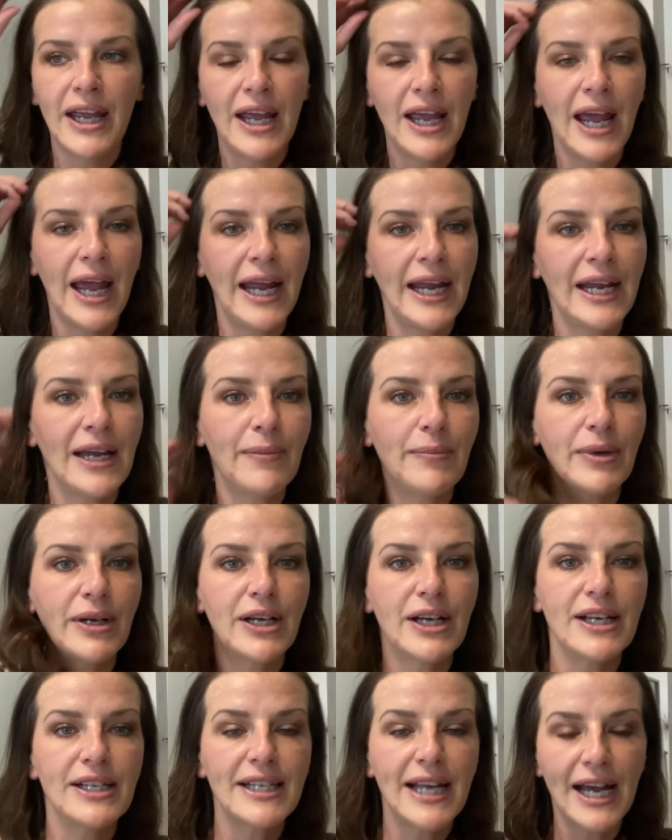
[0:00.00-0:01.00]
And
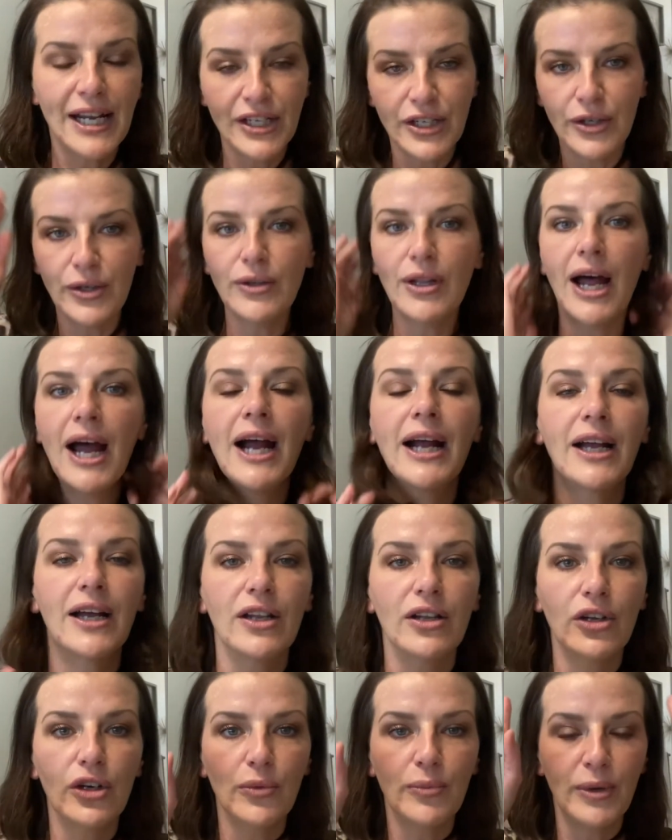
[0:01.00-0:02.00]
because I do like a
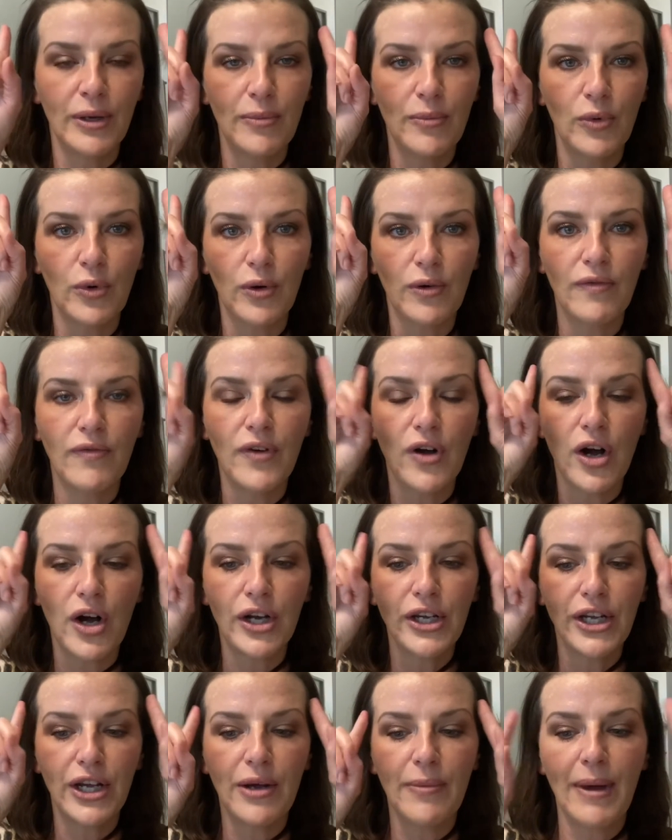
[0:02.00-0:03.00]
little bit more
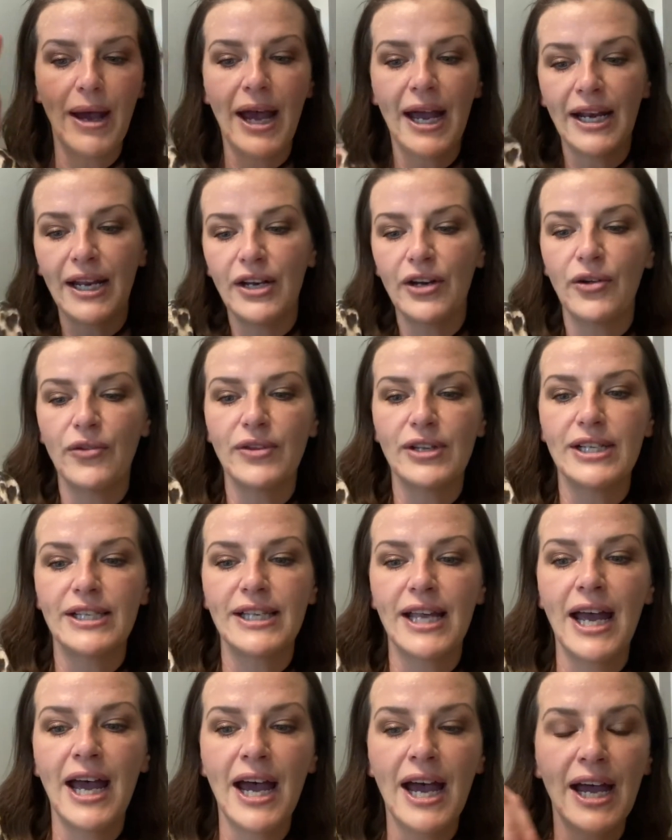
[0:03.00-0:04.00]
volume added on the
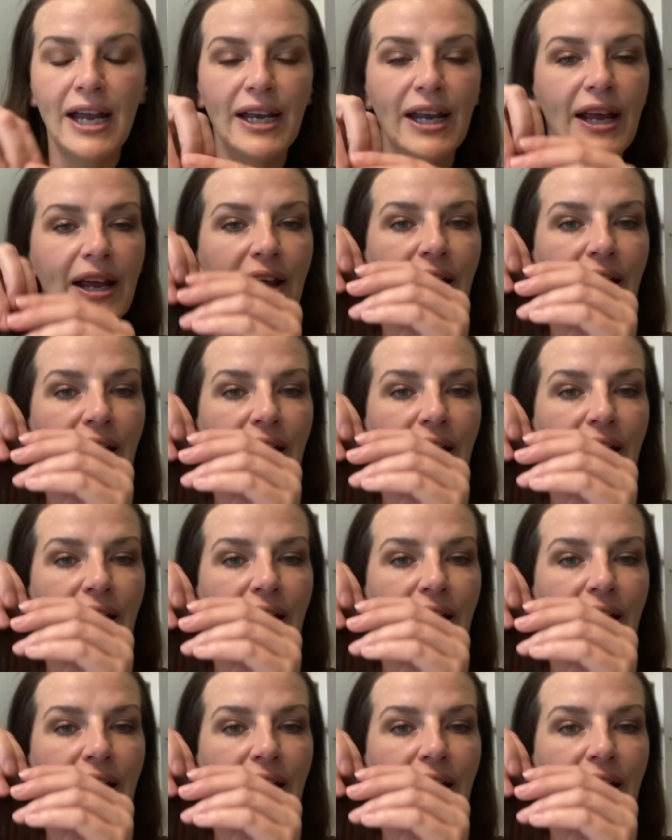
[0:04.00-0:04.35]
side,